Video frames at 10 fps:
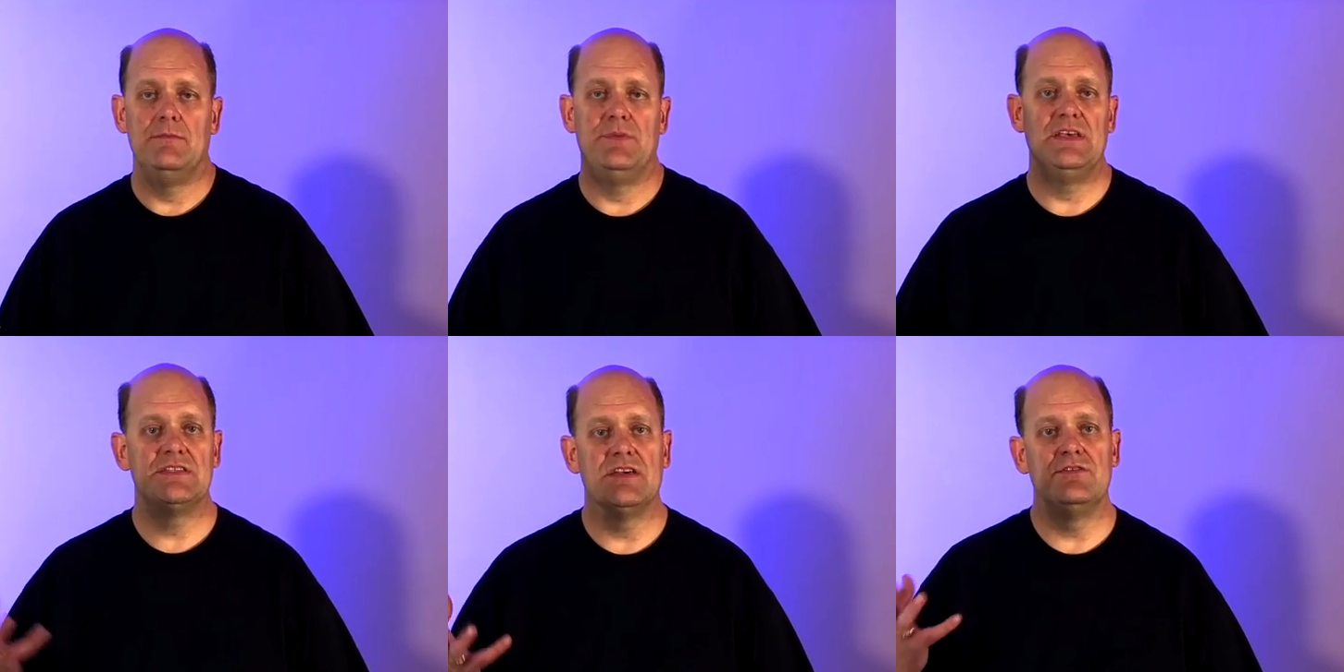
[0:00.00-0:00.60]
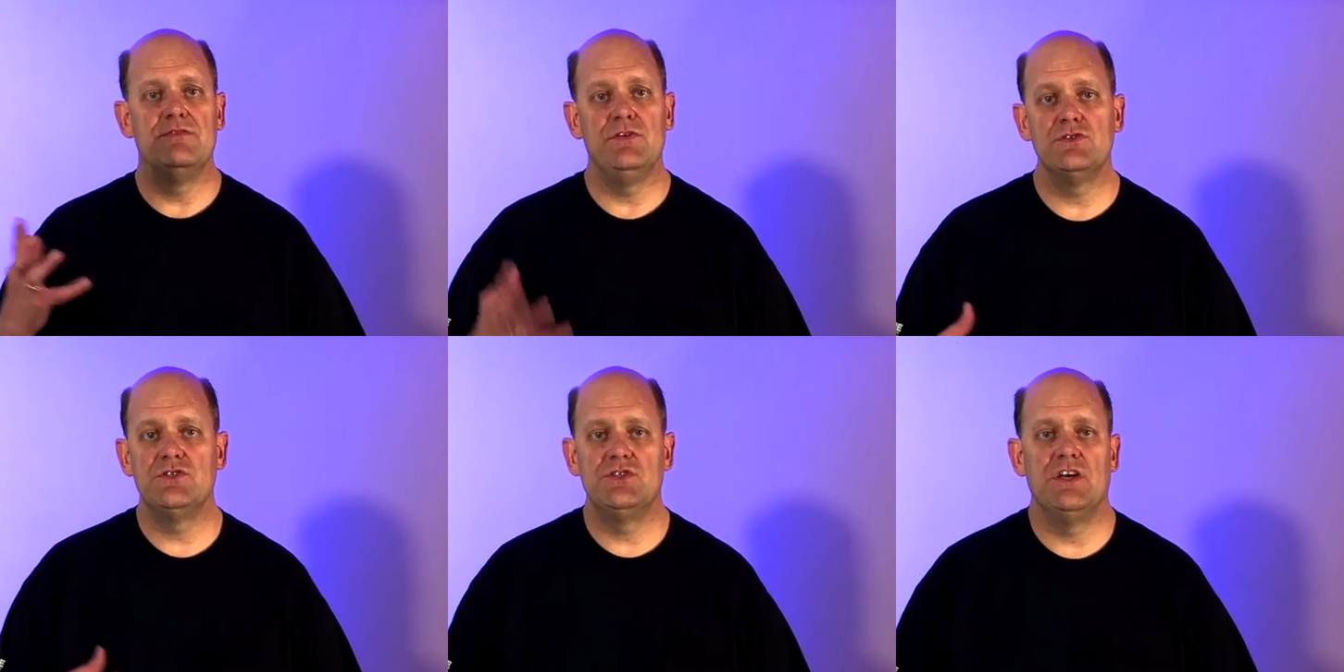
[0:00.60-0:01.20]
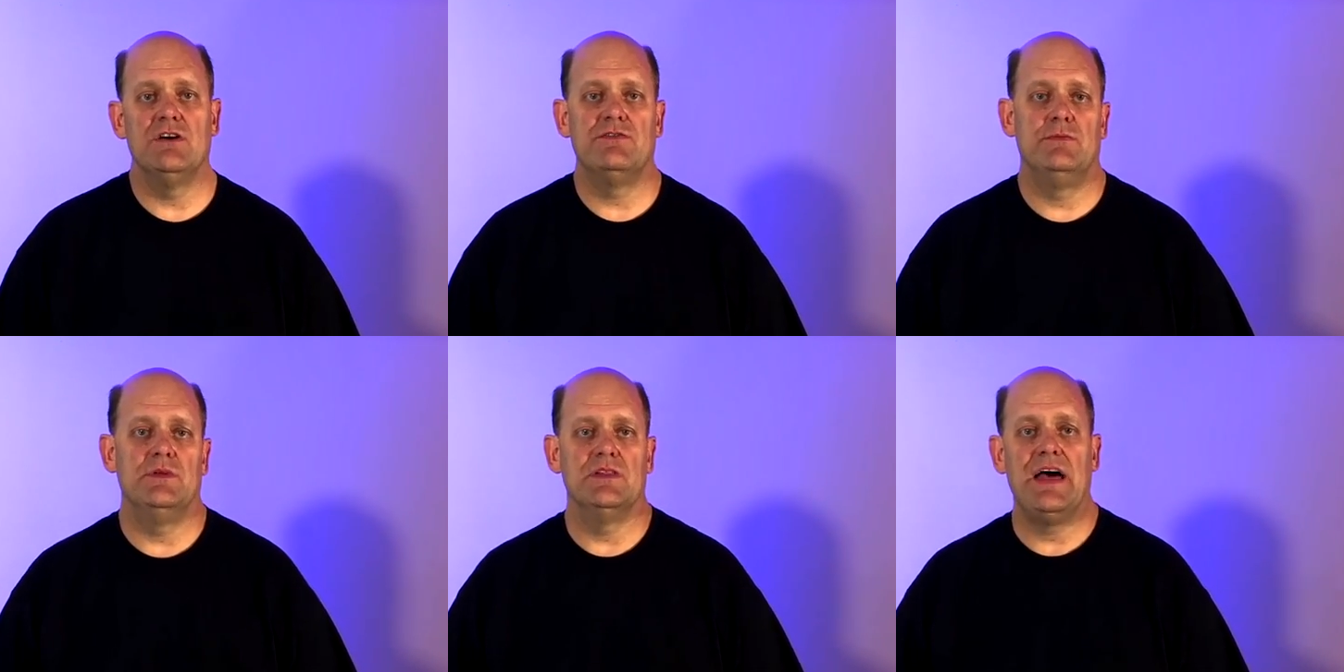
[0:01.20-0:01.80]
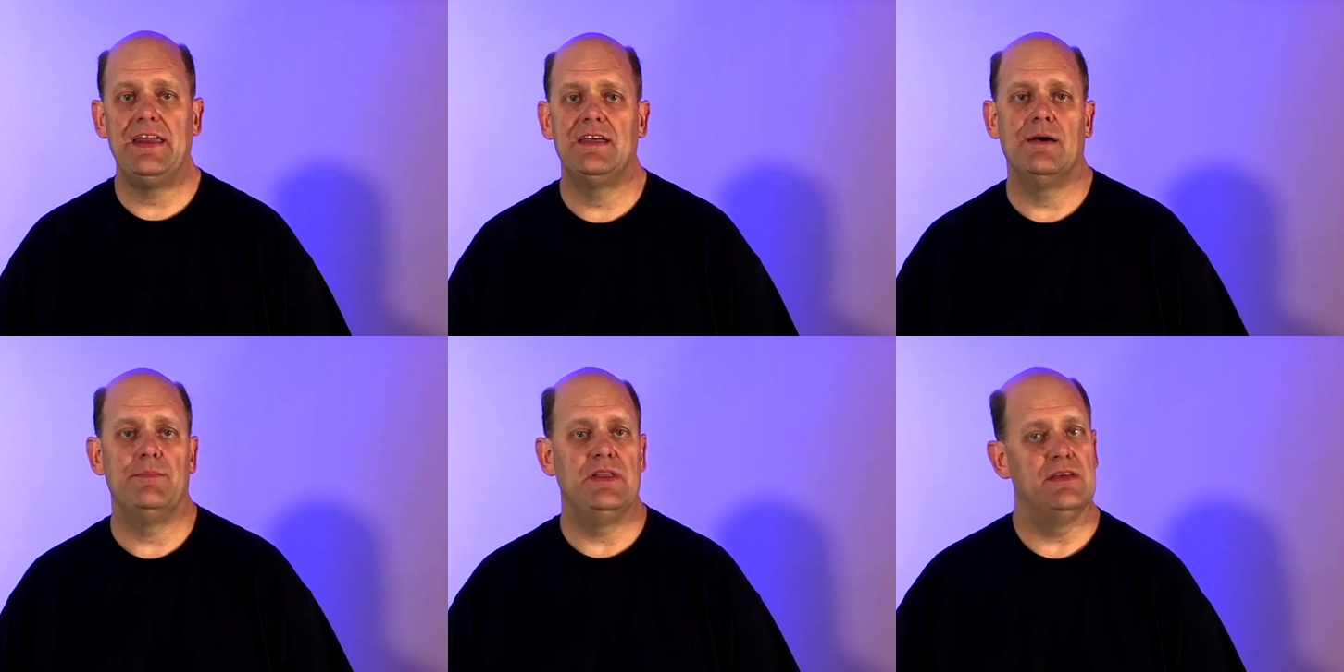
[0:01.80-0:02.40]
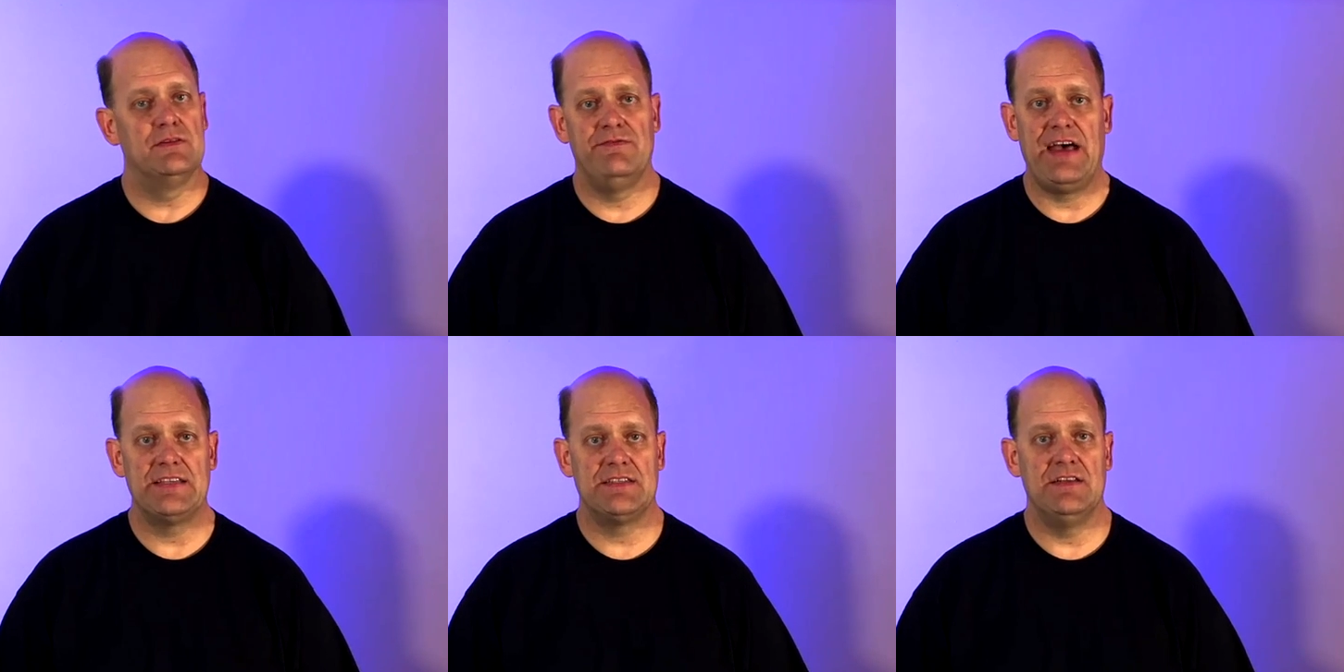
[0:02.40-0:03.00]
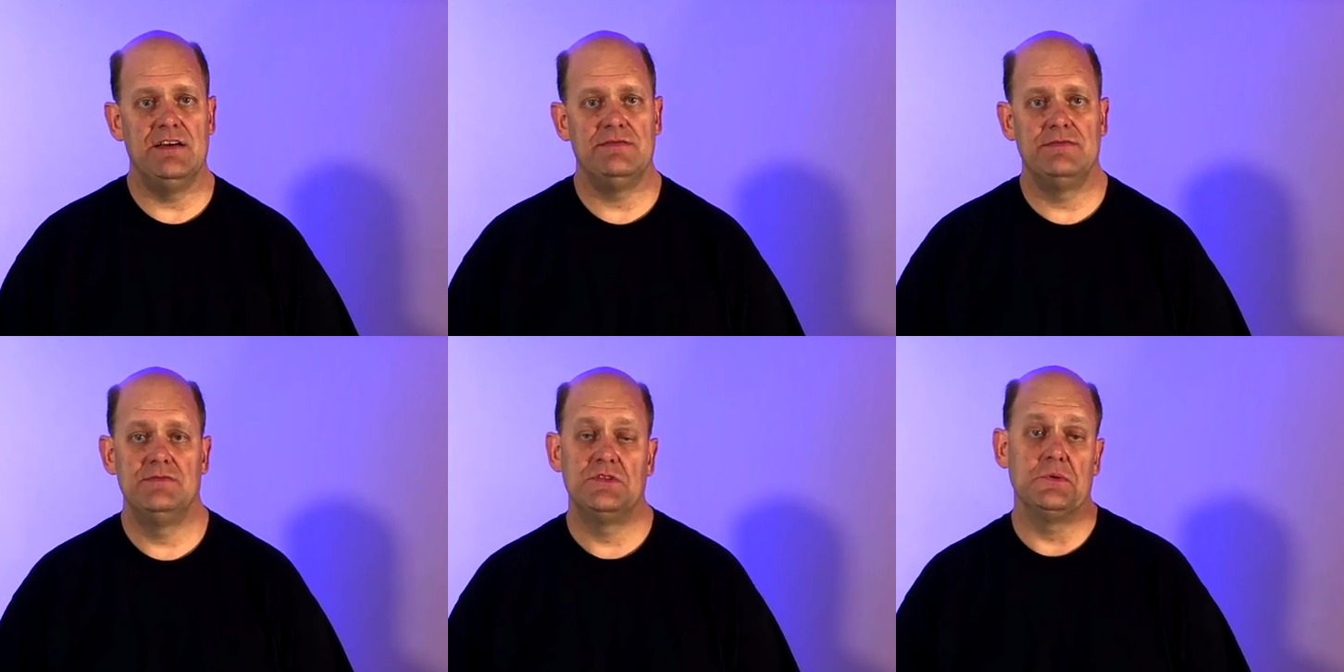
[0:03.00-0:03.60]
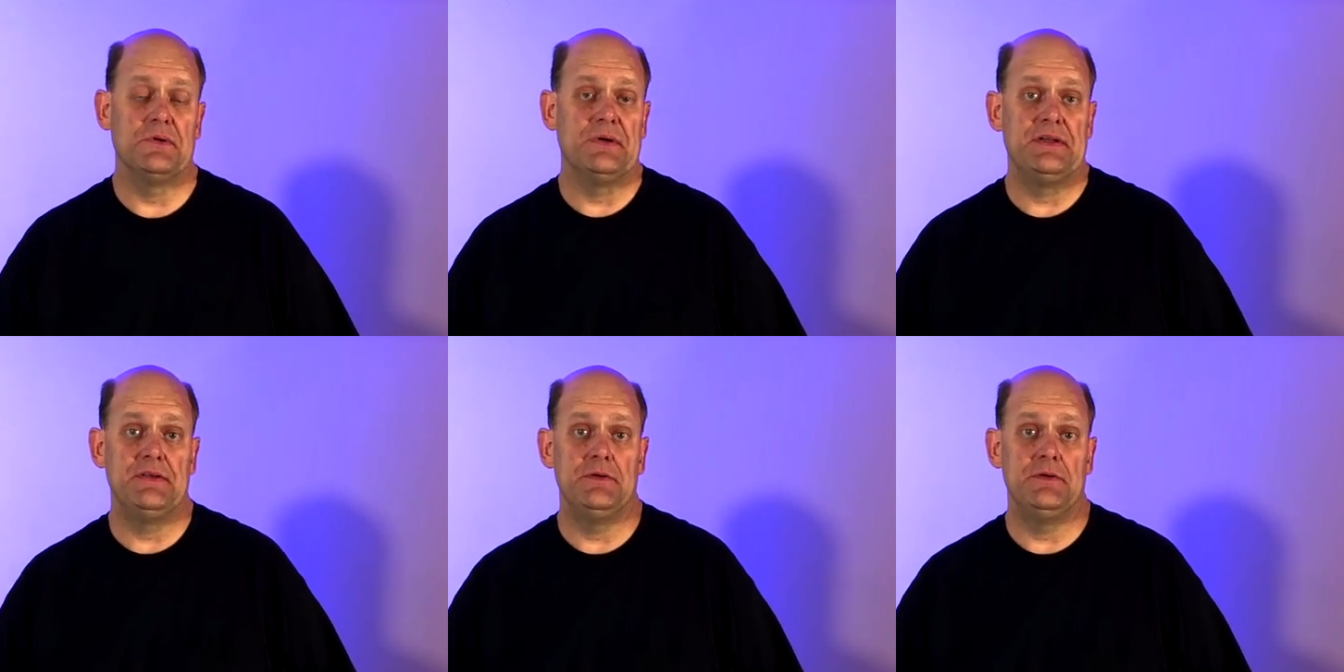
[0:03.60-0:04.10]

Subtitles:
piece of diffusion gel from a lighting company in fast enough. So what do?